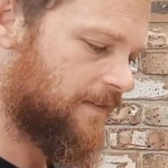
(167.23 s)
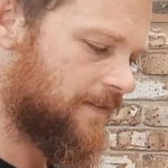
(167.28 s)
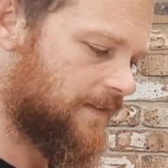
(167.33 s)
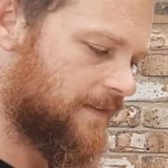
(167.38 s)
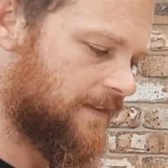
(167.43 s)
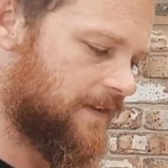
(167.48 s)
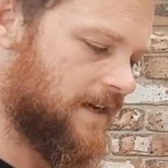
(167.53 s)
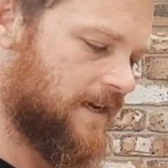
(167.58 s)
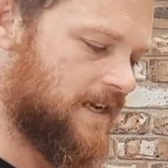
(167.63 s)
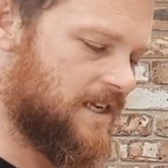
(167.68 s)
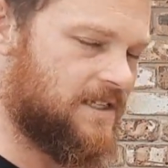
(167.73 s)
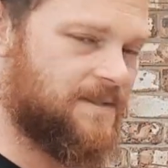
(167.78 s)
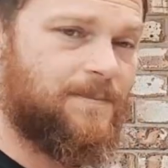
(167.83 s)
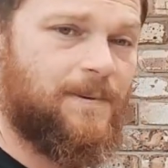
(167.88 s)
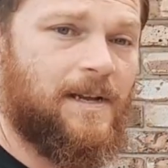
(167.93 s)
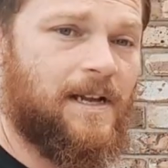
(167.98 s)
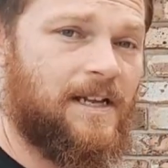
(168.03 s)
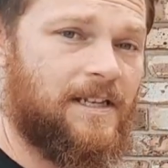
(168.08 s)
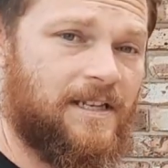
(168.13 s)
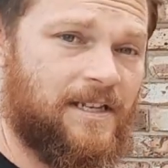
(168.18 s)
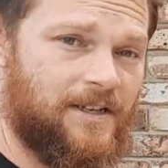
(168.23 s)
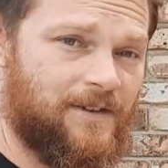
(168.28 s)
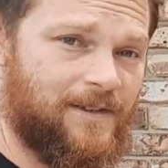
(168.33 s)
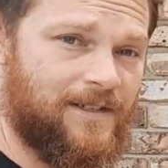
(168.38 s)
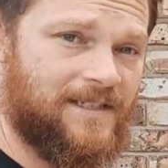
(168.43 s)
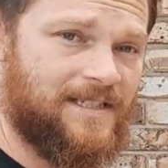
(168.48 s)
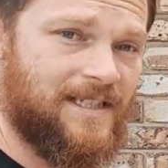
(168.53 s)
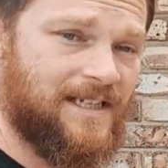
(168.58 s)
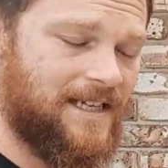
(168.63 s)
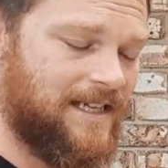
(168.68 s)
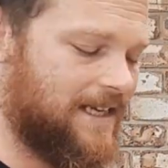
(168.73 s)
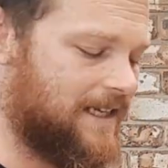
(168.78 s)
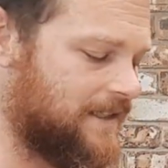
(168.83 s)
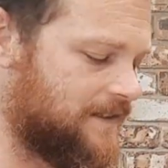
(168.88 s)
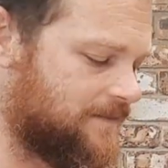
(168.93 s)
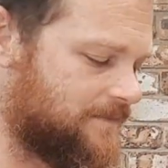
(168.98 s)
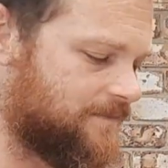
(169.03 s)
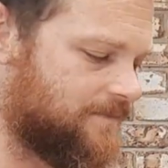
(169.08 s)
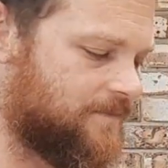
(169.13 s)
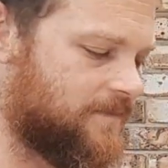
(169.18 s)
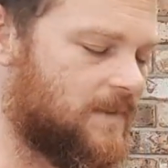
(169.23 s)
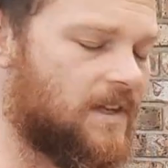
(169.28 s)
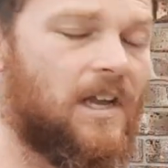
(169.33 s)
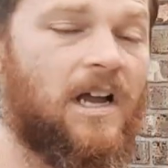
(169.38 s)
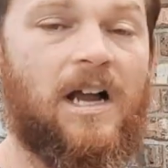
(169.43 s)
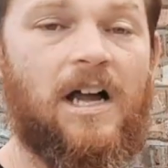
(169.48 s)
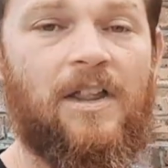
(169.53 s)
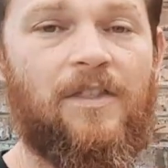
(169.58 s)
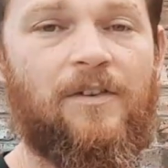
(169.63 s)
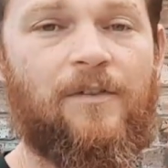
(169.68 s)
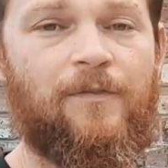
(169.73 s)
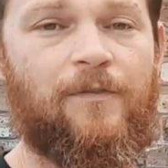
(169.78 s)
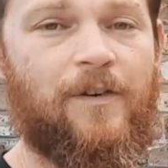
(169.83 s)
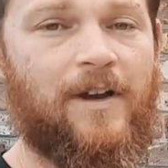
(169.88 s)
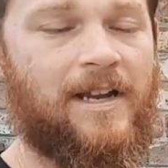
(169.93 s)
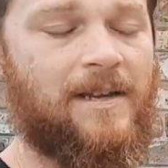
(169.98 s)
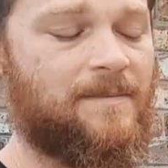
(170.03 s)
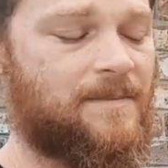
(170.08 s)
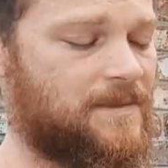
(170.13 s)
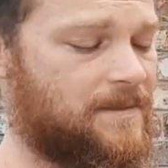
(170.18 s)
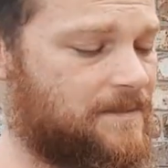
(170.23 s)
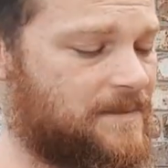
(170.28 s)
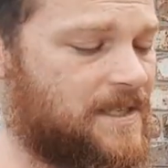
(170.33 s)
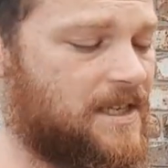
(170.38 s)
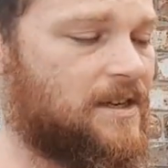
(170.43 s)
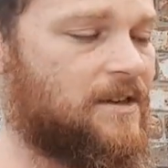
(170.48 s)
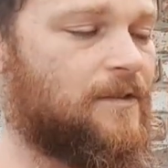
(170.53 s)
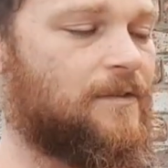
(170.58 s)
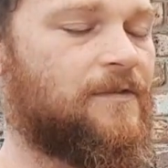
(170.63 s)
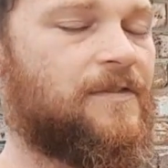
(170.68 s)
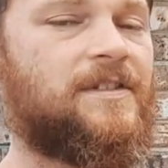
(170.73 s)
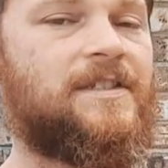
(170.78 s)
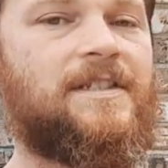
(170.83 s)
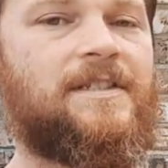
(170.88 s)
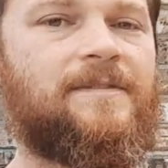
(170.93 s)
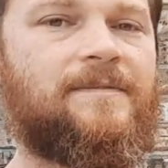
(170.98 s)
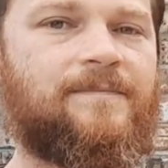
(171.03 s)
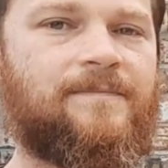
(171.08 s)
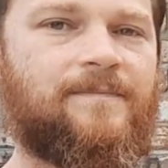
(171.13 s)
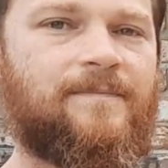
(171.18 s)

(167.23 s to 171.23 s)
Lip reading: The next part you're going to need are the frames themselves.